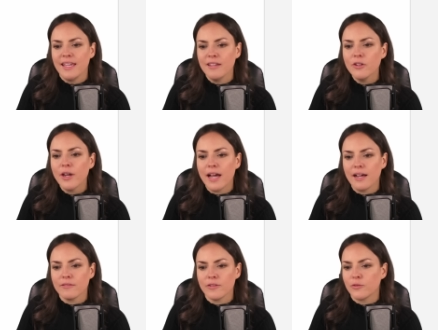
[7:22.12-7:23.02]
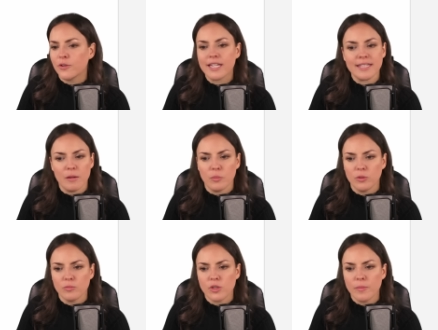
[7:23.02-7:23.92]
If you have, for
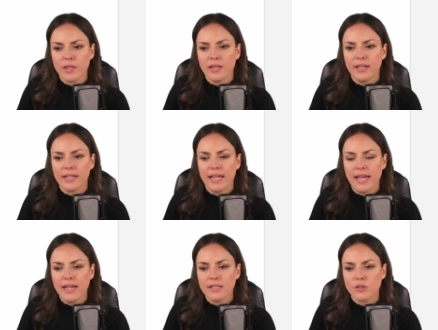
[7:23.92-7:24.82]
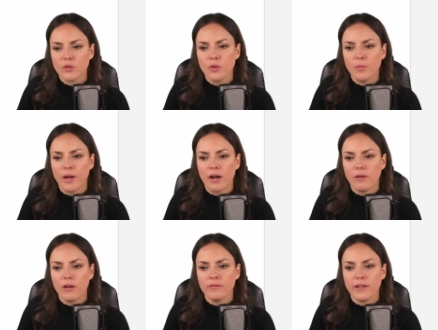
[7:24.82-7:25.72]
example, something like x to the
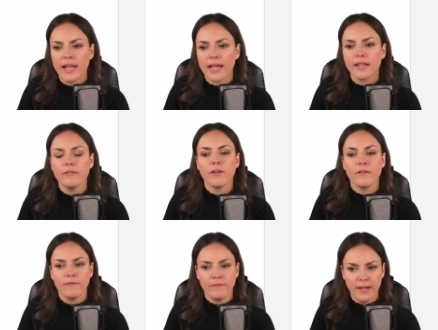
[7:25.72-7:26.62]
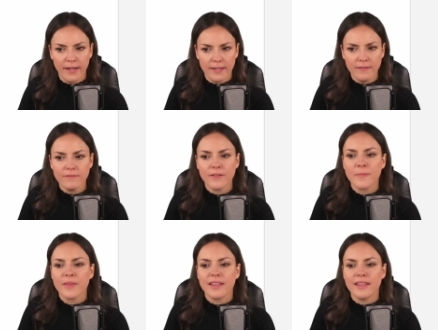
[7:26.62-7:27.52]
power of negative five,
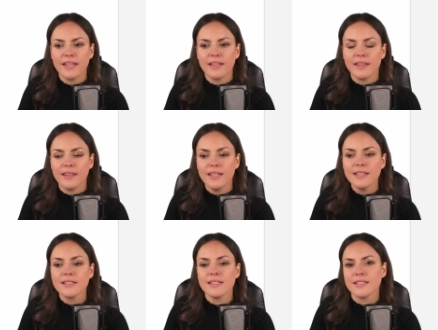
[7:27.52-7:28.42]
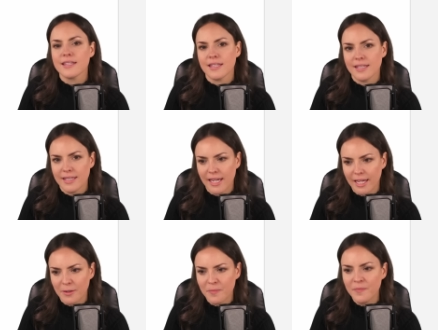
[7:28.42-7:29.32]
then this is the
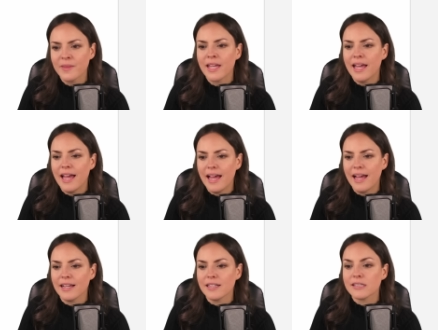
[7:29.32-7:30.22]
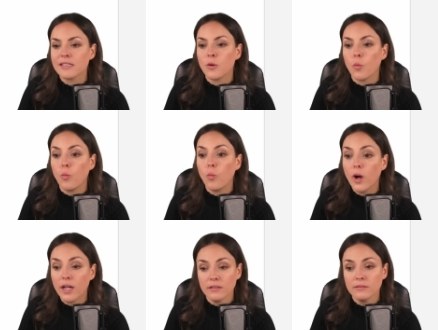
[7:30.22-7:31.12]
same as
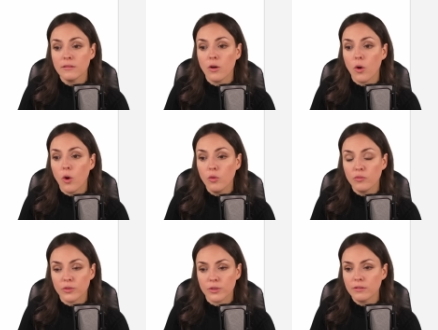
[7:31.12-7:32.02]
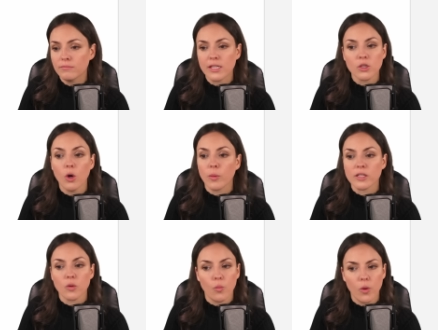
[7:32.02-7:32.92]
one over, it's
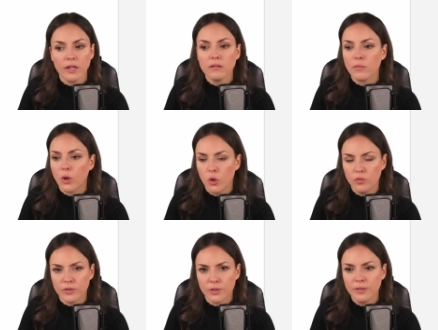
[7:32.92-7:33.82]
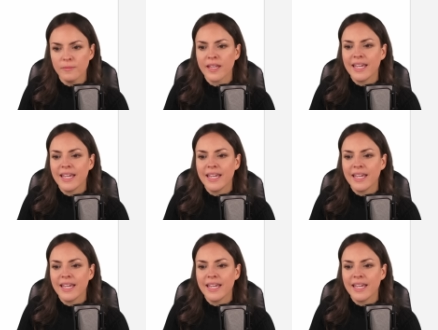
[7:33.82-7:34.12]
always one over,